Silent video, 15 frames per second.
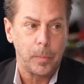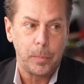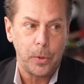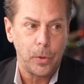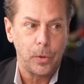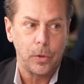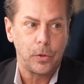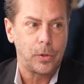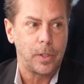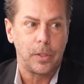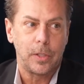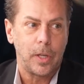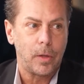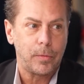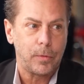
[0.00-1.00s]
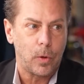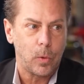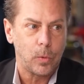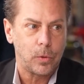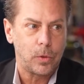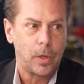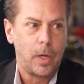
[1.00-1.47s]
computers and cell
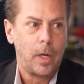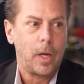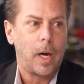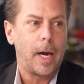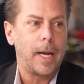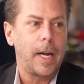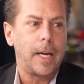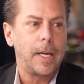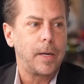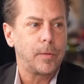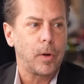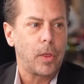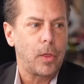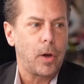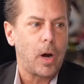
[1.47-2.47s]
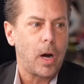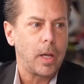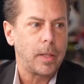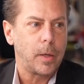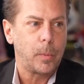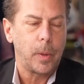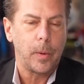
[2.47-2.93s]
phones. Right. I never
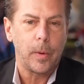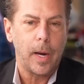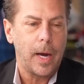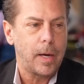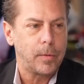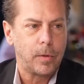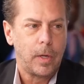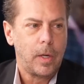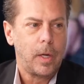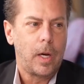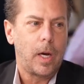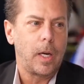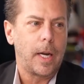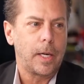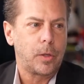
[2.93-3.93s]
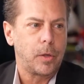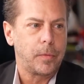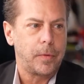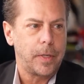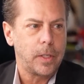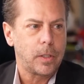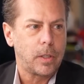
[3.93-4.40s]
thought that we would have
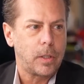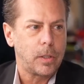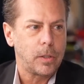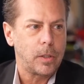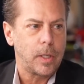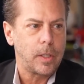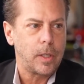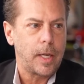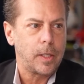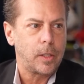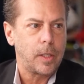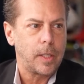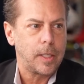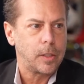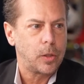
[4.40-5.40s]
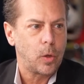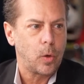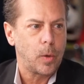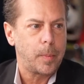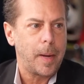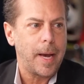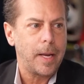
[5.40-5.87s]
electric vehicles and
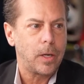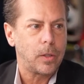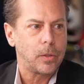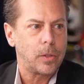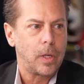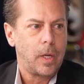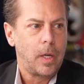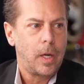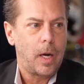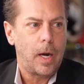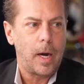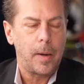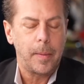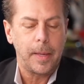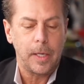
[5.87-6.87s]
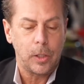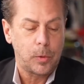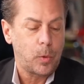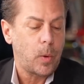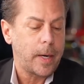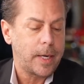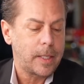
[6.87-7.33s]
solar panels. And
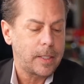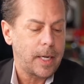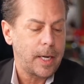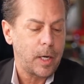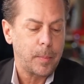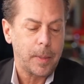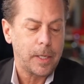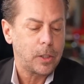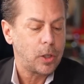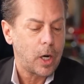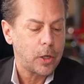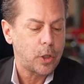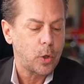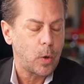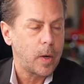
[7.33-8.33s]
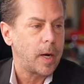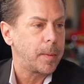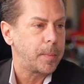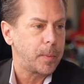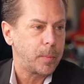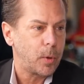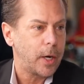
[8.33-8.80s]
it's quite exciting, but it's not showing
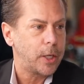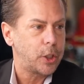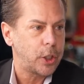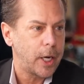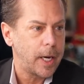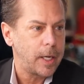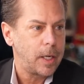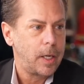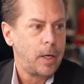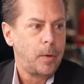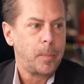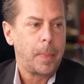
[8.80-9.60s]
up in price yet.